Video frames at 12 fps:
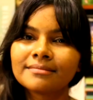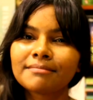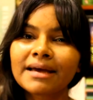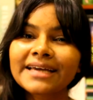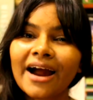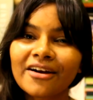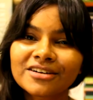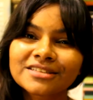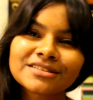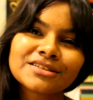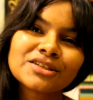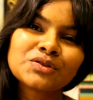My
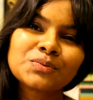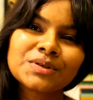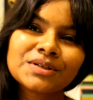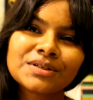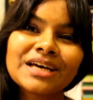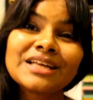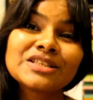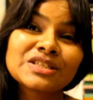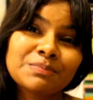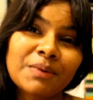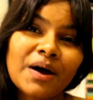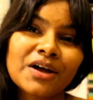characters were
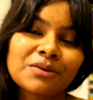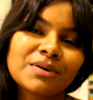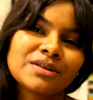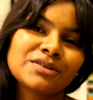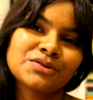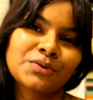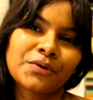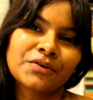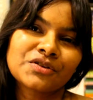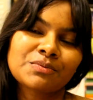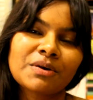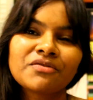inspired by the
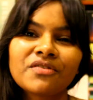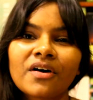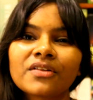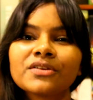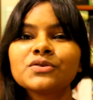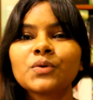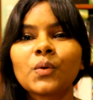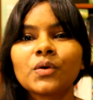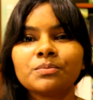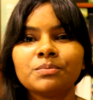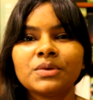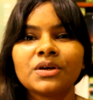stories my father
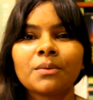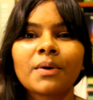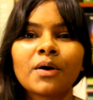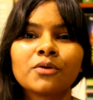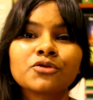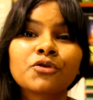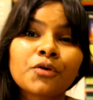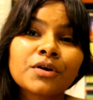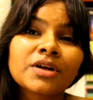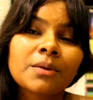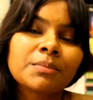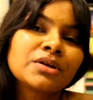told me about
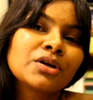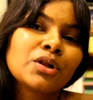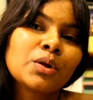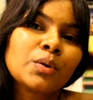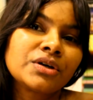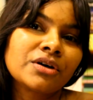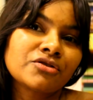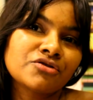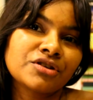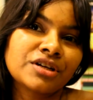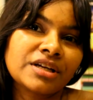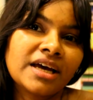growing up in colonial
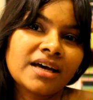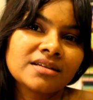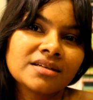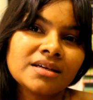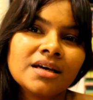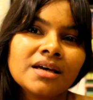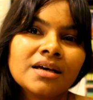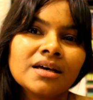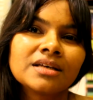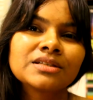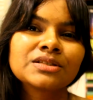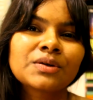Trinidad.
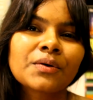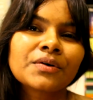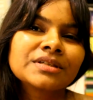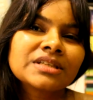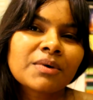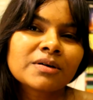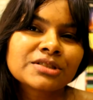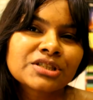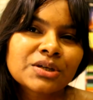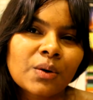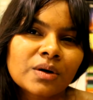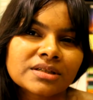His stories about
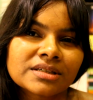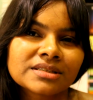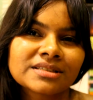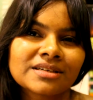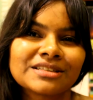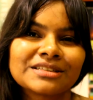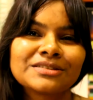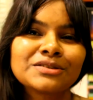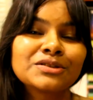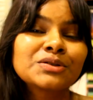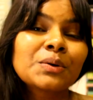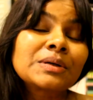Chaguanas are
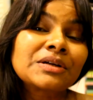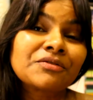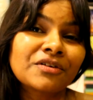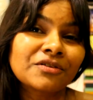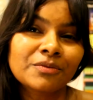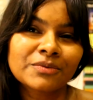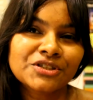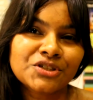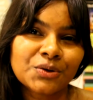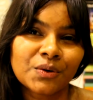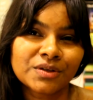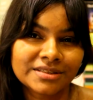so different from the
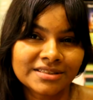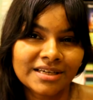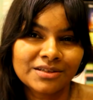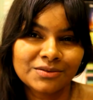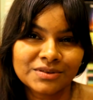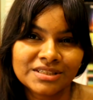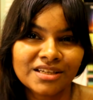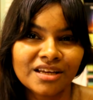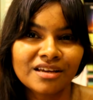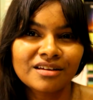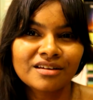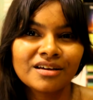Chaguanas I know
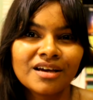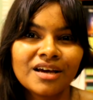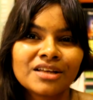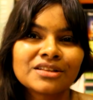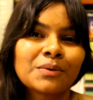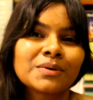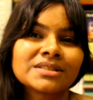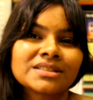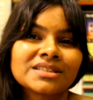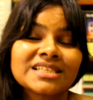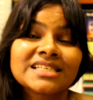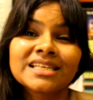today. There was
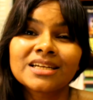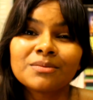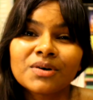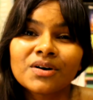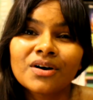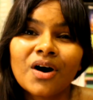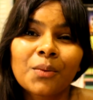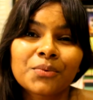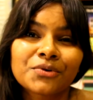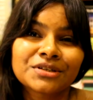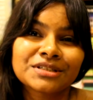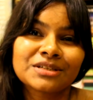a cinema
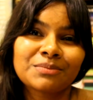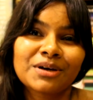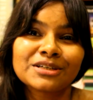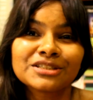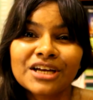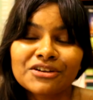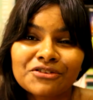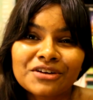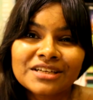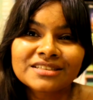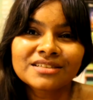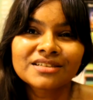operated by a
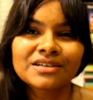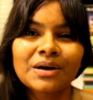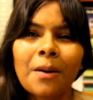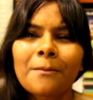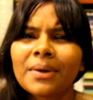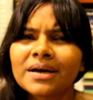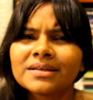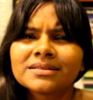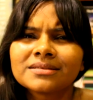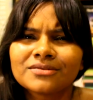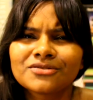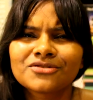generator,
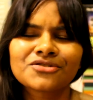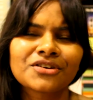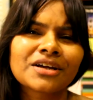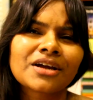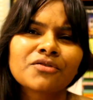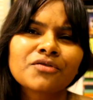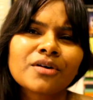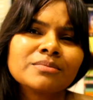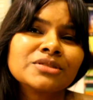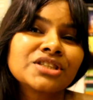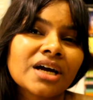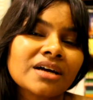bisons drinking
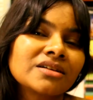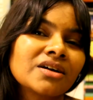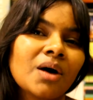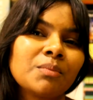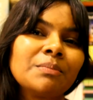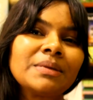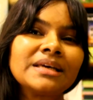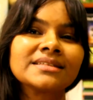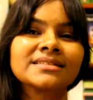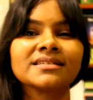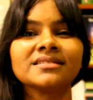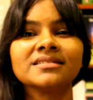from giant copper
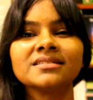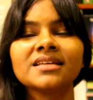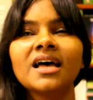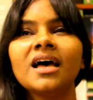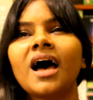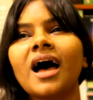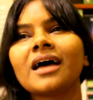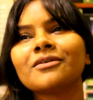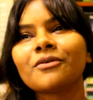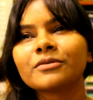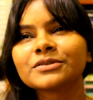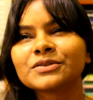basins, and
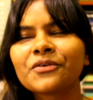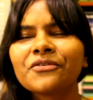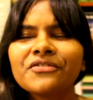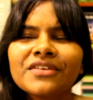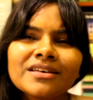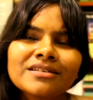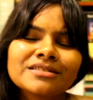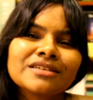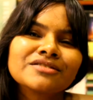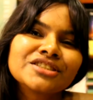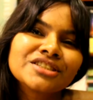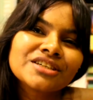also fields
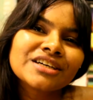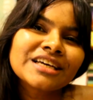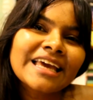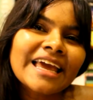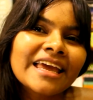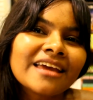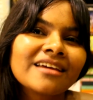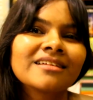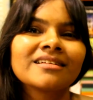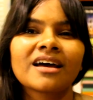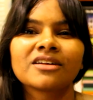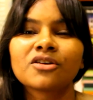of
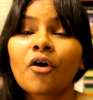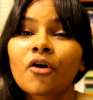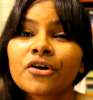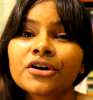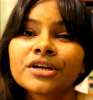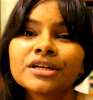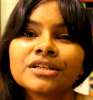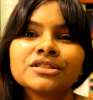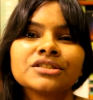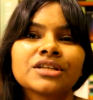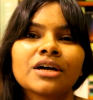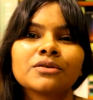sugarcane and
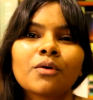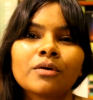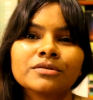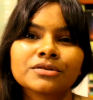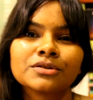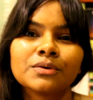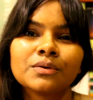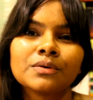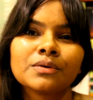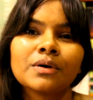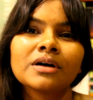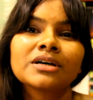orange and
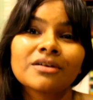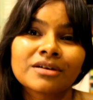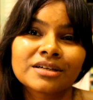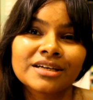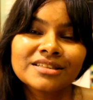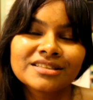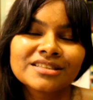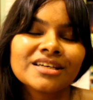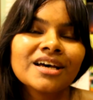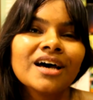also coconut.